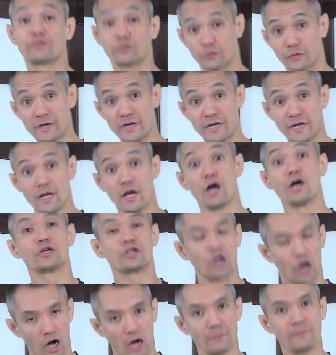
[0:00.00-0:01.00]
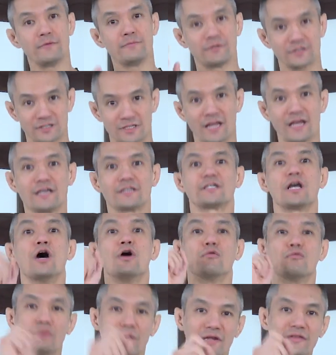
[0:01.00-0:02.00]
3 common mistakes
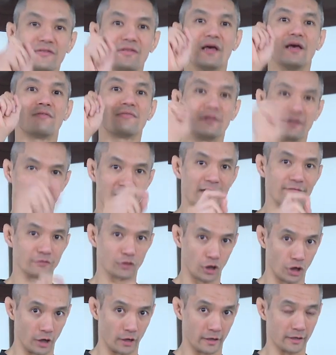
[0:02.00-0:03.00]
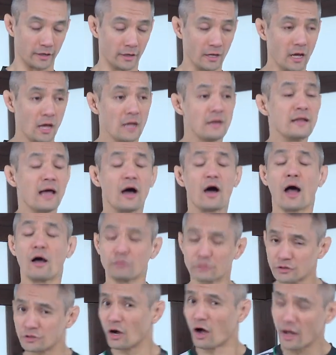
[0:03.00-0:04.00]
with the left hook. Now, I
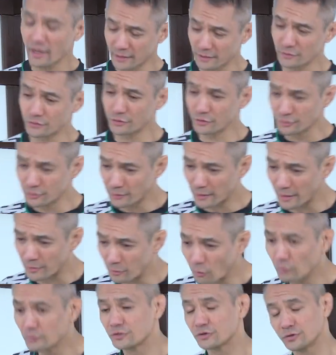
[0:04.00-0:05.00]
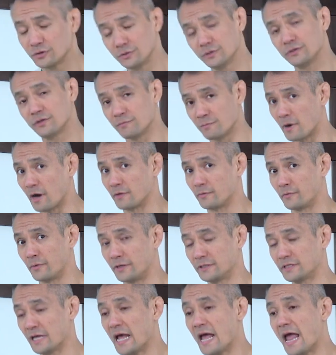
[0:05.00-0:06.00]
was talking to an old student of mine
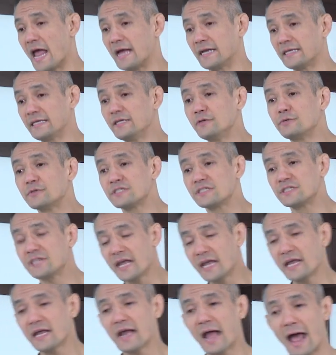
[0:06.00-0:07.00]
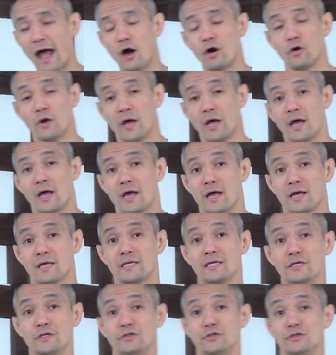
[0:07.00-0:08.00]
once, and he was saying how
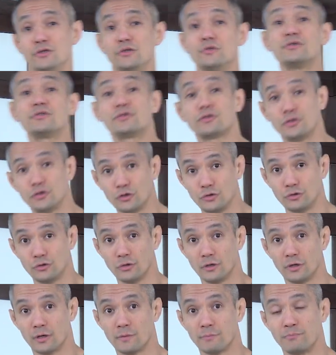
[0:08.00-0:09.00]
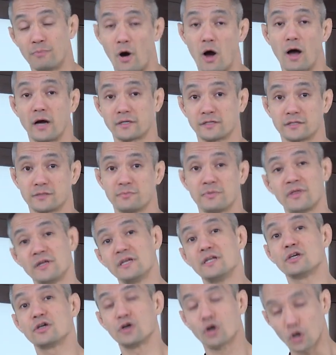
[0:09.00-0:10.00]
he used to box, but then
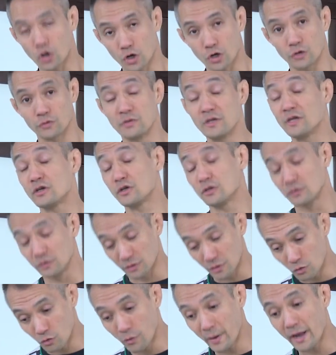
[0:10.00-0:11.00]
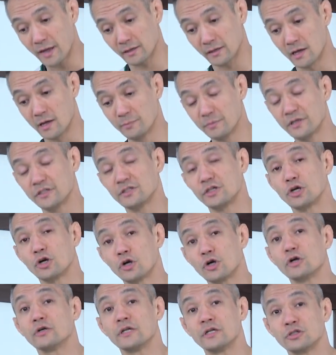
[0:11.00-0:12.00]
he quit because he
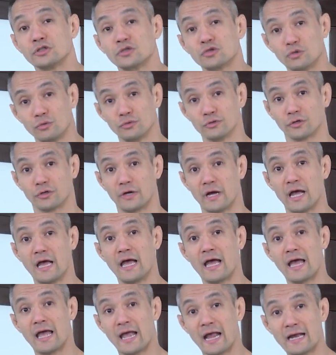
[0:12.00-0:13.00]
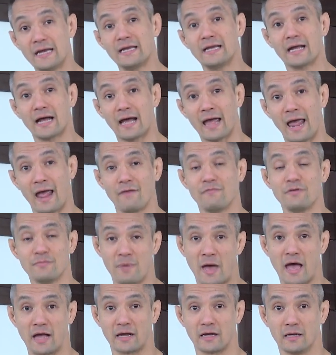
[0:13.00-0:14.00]
hurt his shoulder hitting a heavy
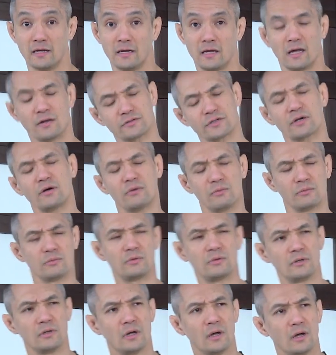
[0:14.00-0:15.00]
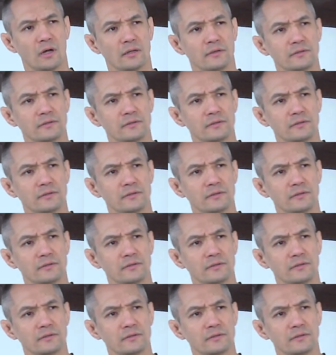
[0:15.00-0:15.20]
bag. And I was like, oh, well,